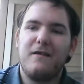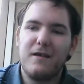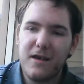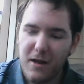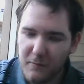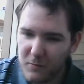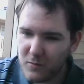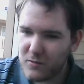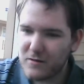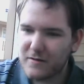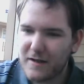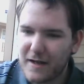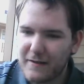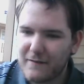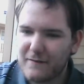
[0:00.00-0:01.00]
similar
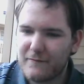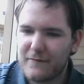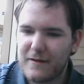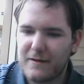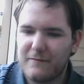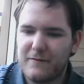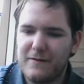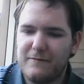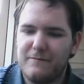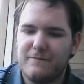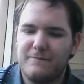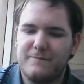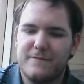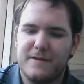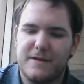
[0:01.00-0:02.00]
type of thing we,
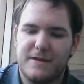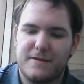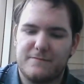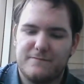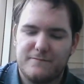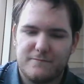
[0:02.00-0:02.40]
you know,